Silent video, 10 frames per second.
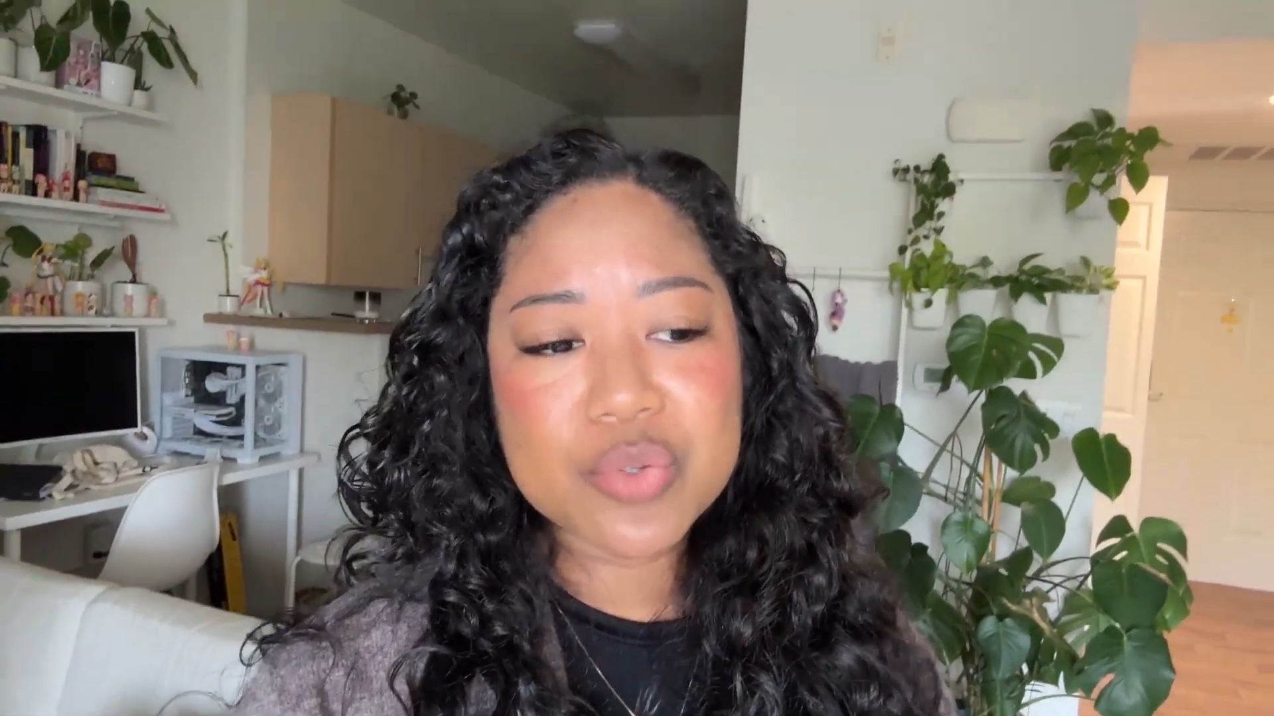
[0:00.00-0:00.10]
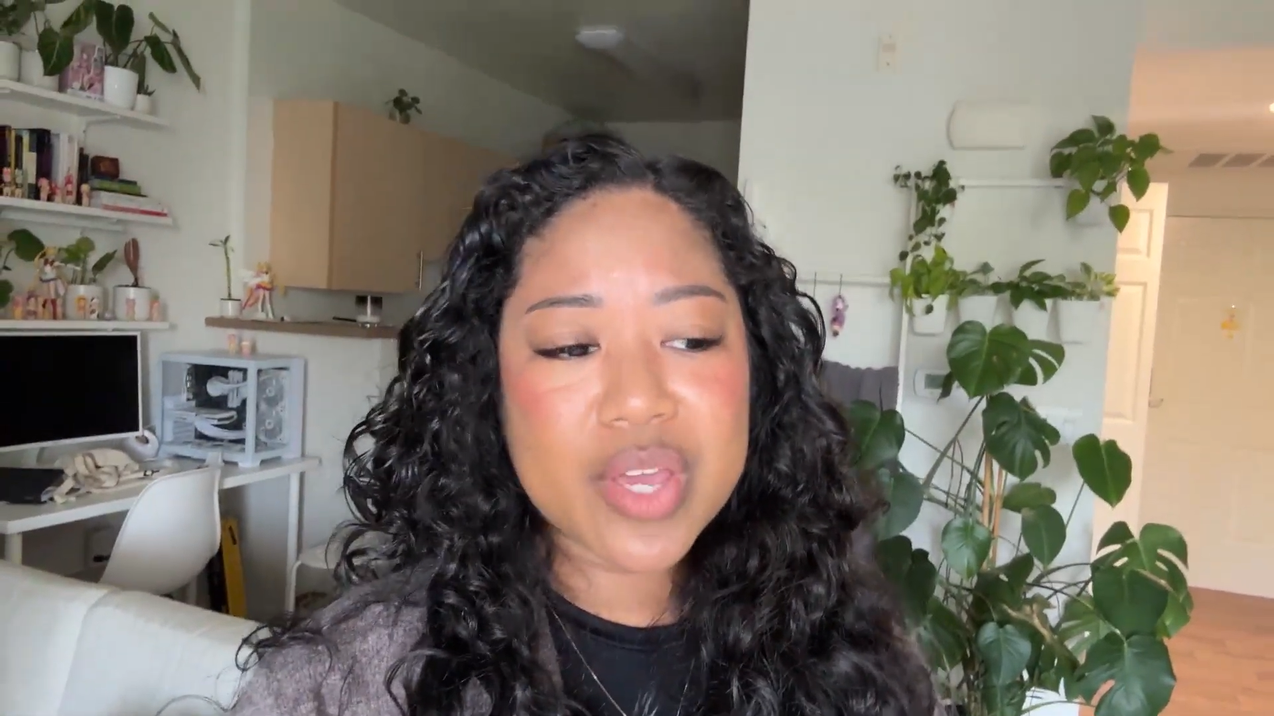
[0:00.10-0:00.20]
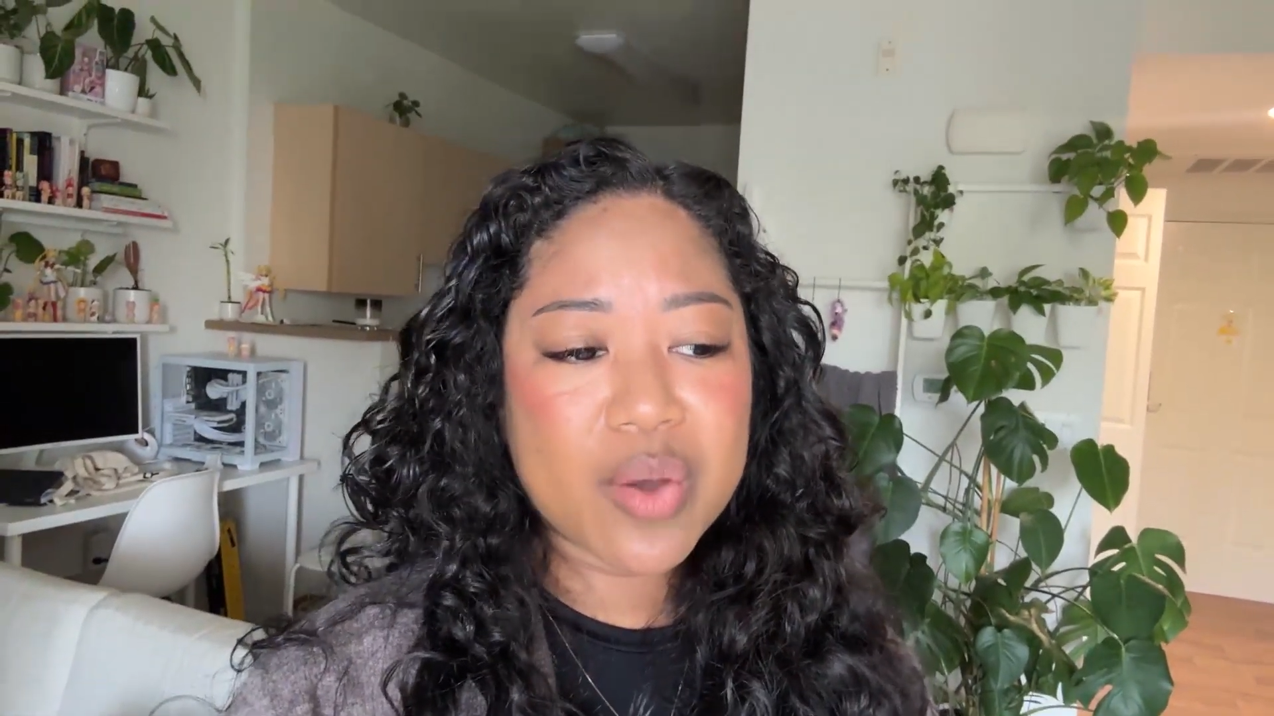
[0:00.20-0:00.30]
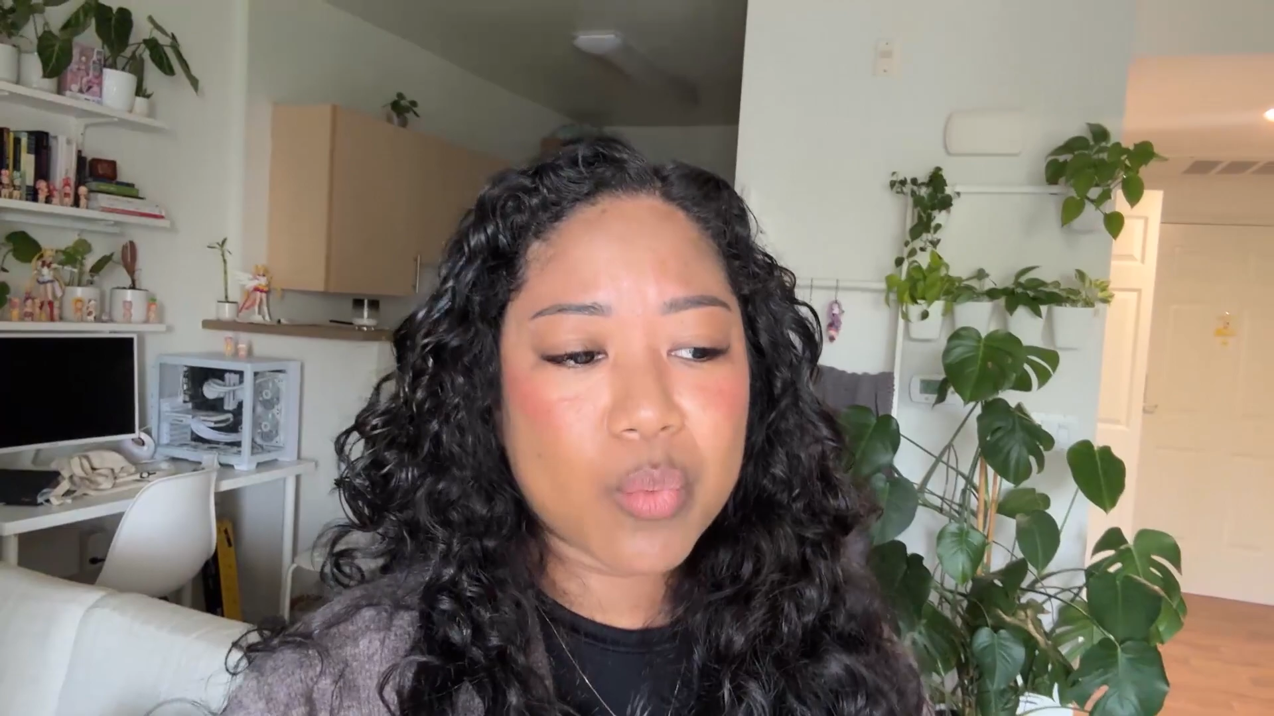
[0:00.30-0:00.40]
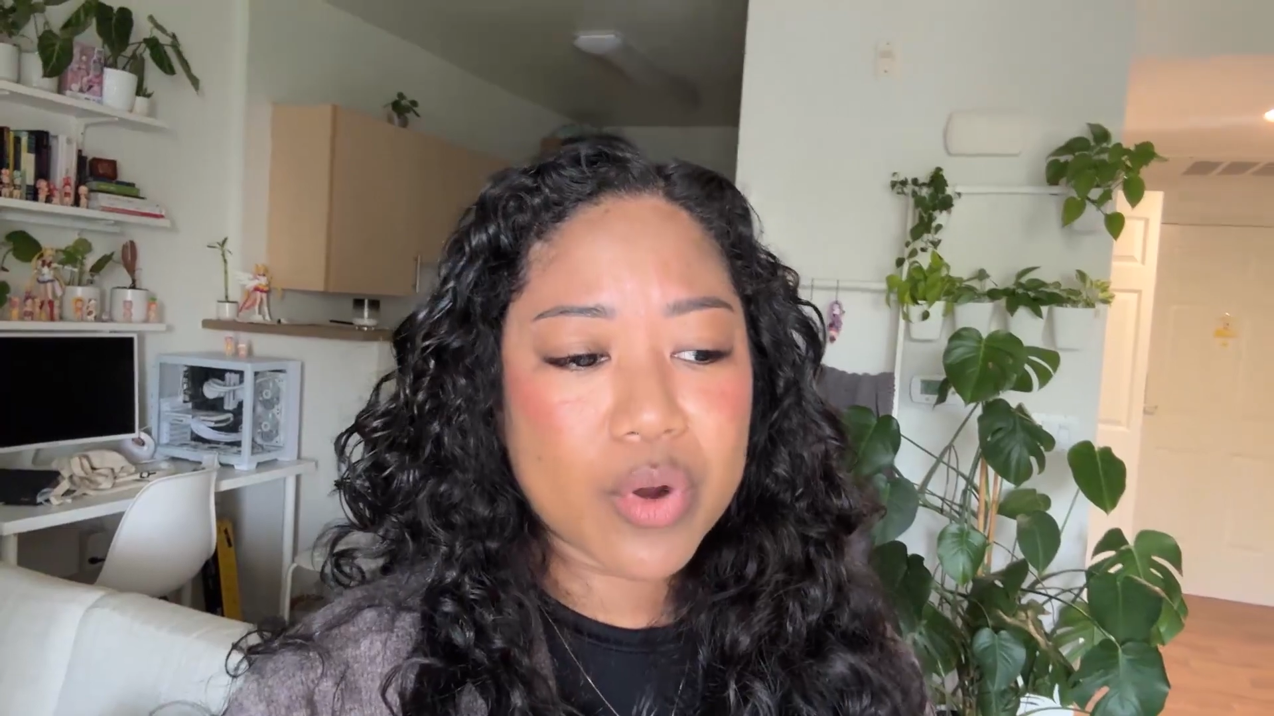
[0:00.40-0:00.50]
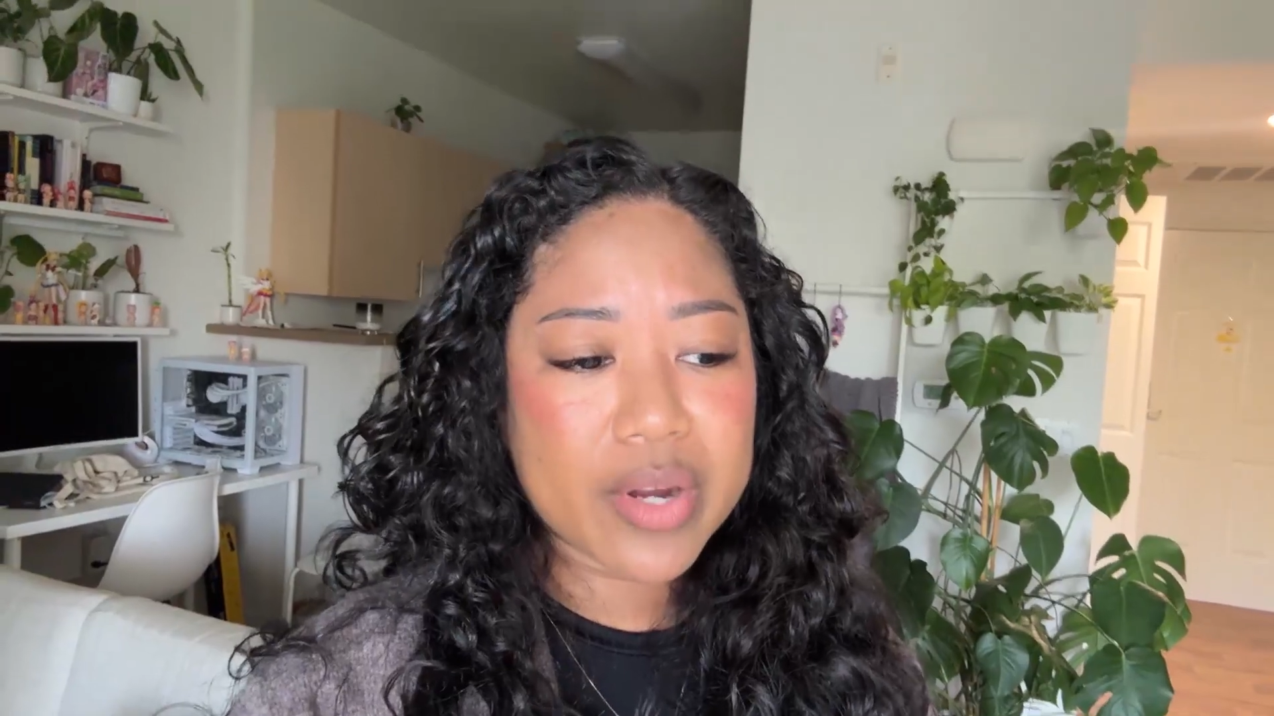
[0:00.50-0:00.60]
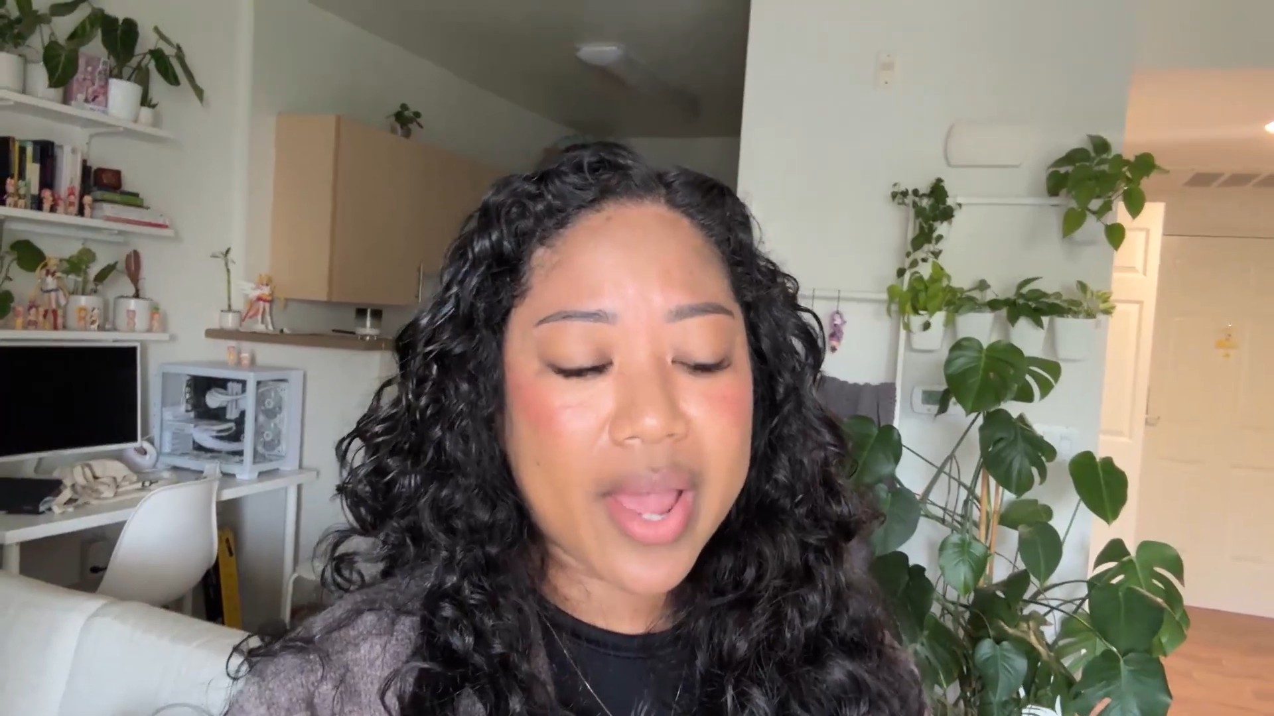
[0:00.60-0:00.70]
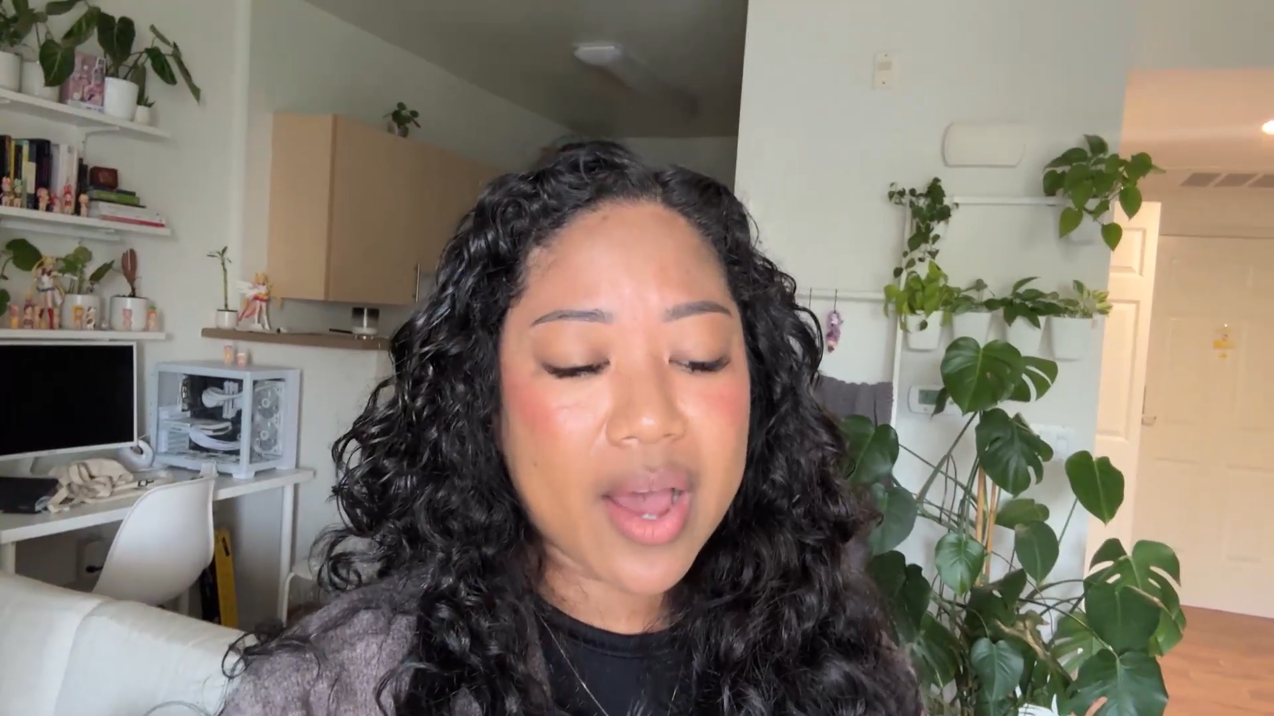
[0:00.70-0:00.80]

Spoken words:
you can't work